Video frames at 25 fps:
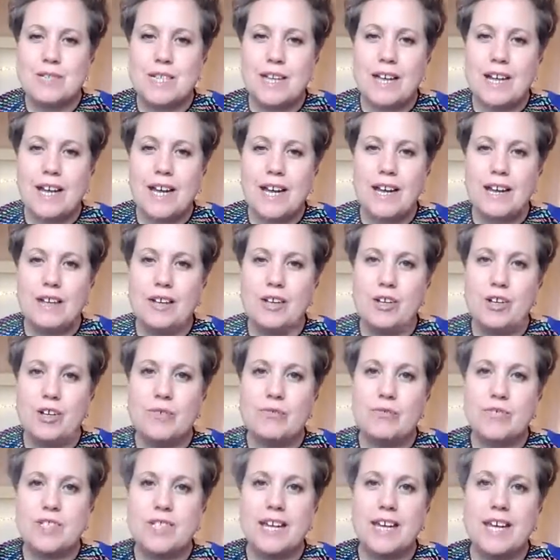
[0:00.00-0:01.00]
I
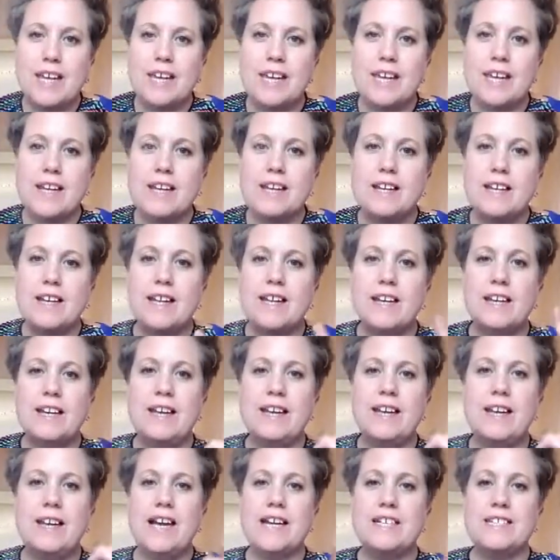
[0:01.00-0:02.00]
lived in
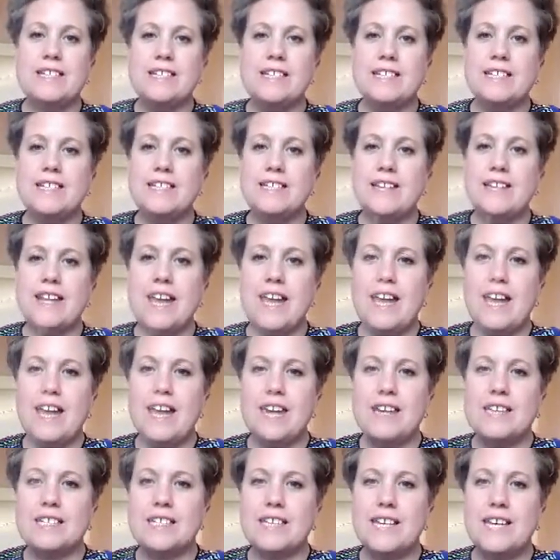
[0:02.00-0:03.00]
London
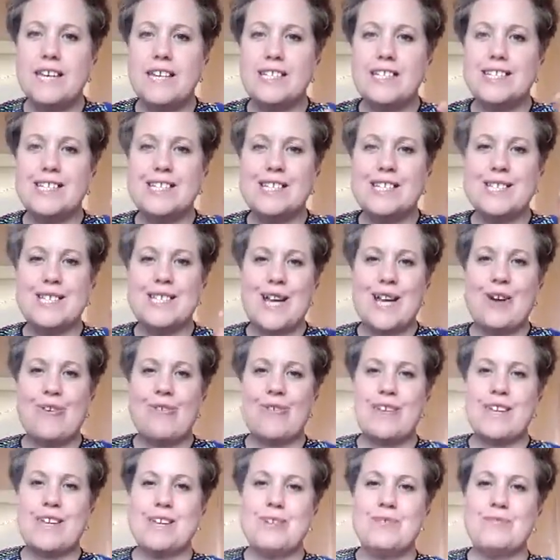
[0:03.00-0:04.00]
and in
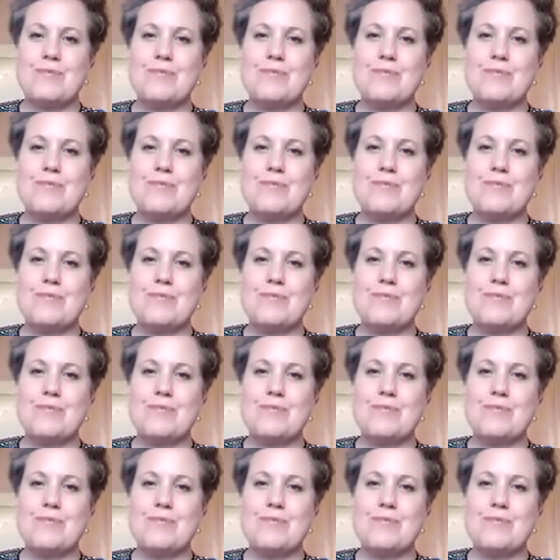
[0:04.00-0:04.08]
Surrey.